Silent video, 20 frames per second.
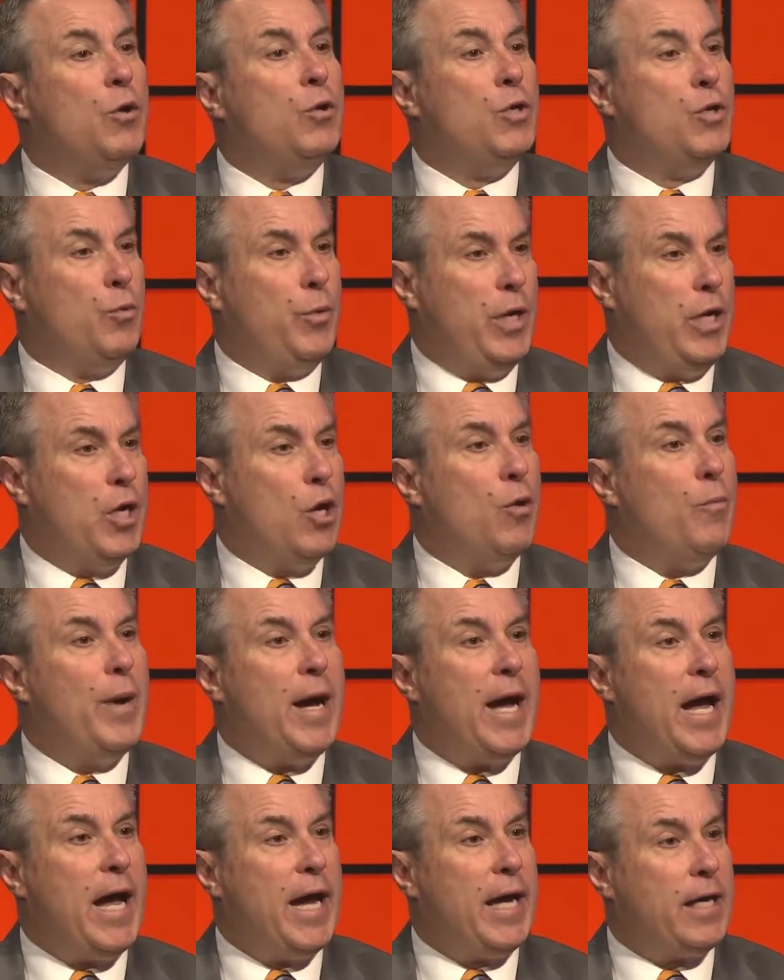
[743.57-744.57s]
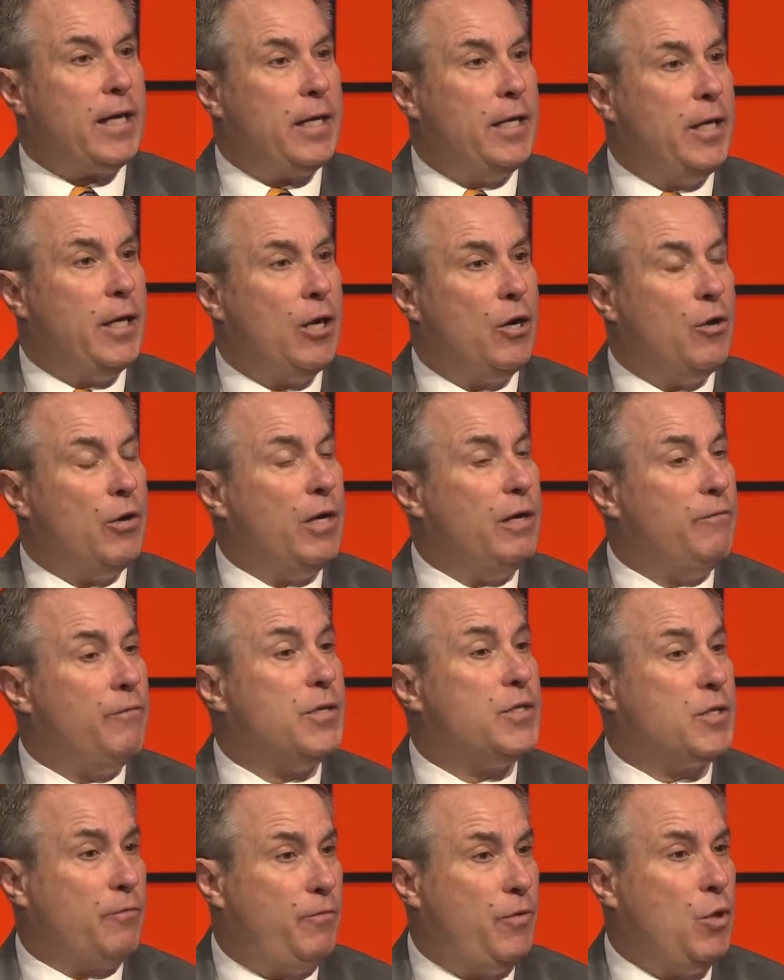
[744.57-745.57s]
Do we go back, you know, and if
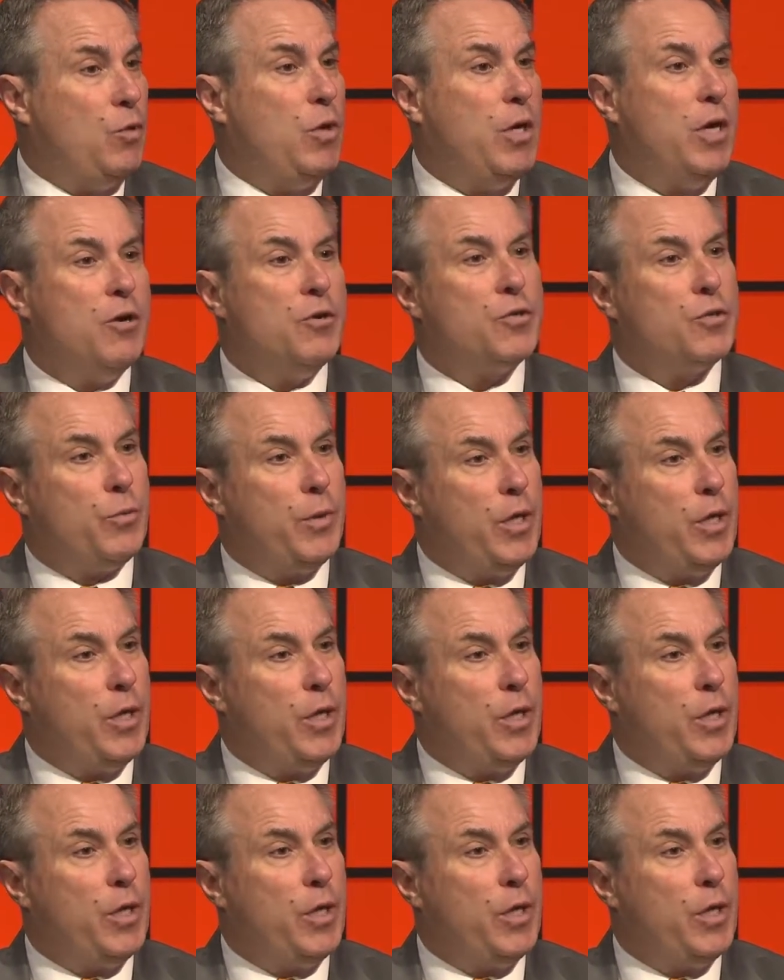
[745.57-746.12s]
it's a few years,